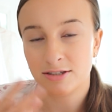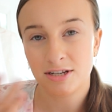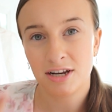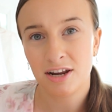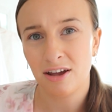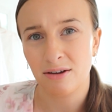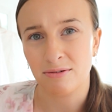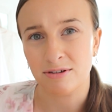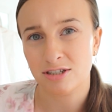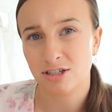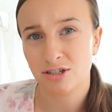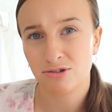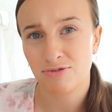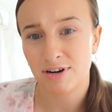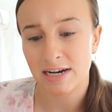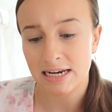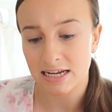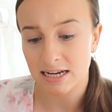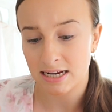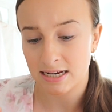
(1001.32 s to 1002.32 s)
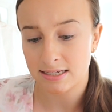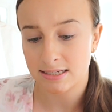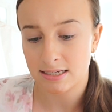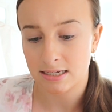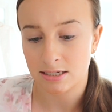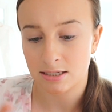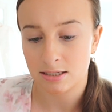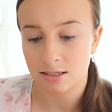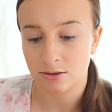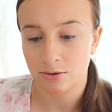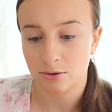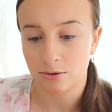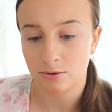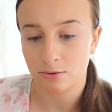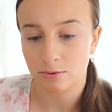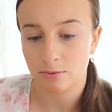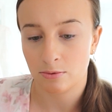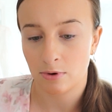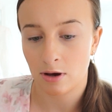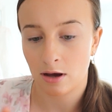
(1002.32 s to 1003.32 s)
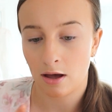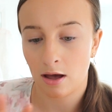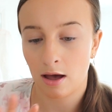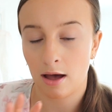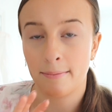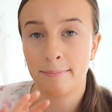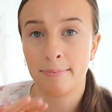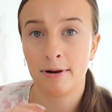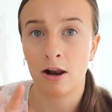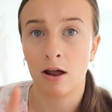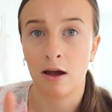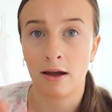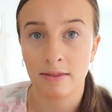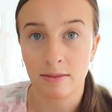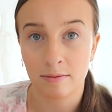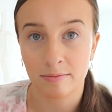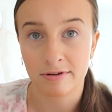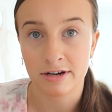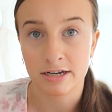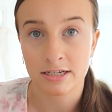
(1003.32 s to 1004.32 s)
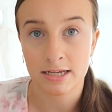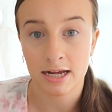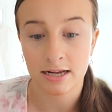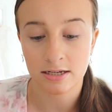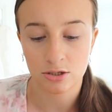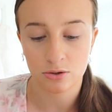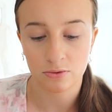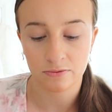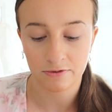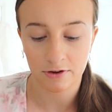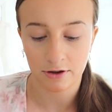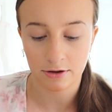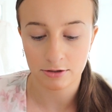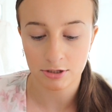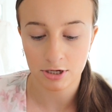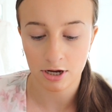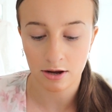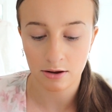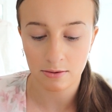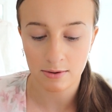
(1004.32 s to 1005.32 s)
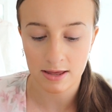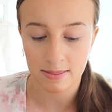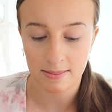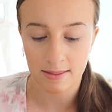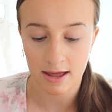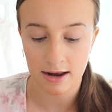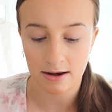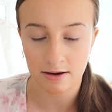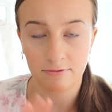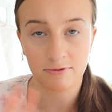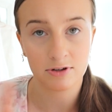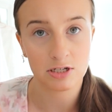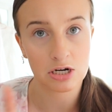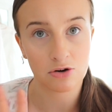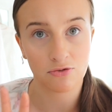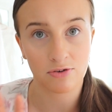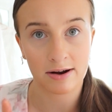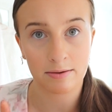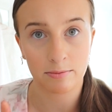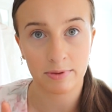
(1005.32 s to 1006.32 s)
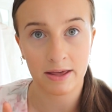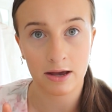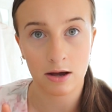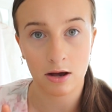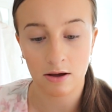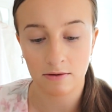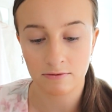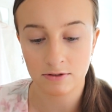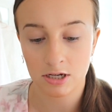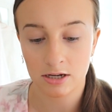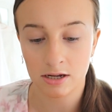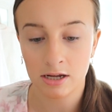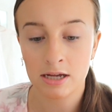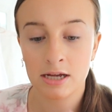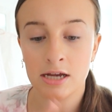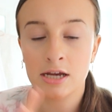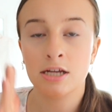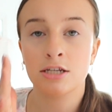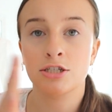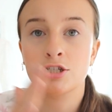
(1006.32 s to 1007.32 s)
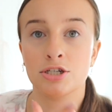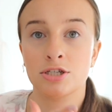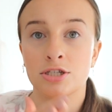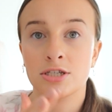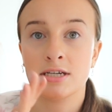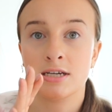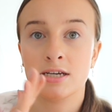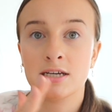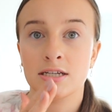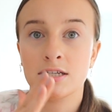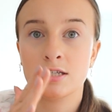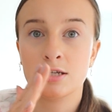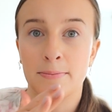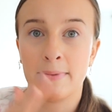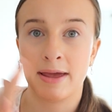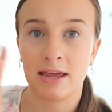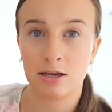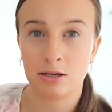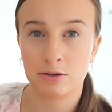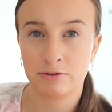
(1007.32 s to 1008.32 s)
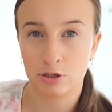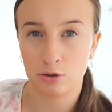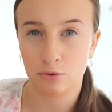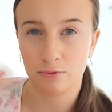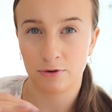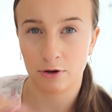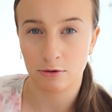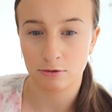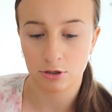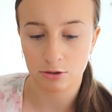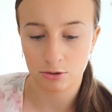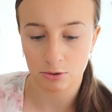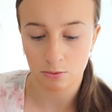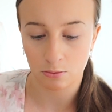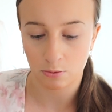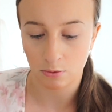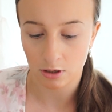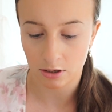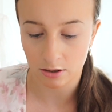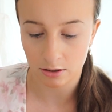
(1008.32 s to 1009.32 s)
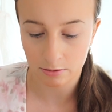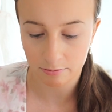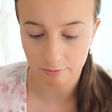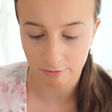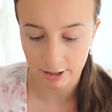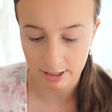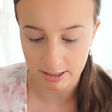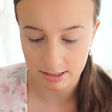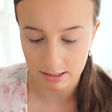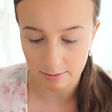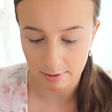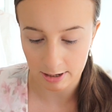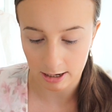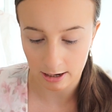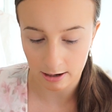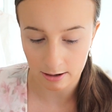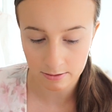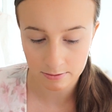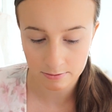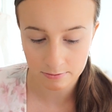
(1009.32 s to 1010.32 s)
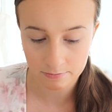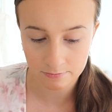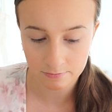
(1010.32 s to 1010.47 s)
know, it's just really easy to apply the preset to your photo and then fiddle around with it after, just to make your photos all look pretty similar.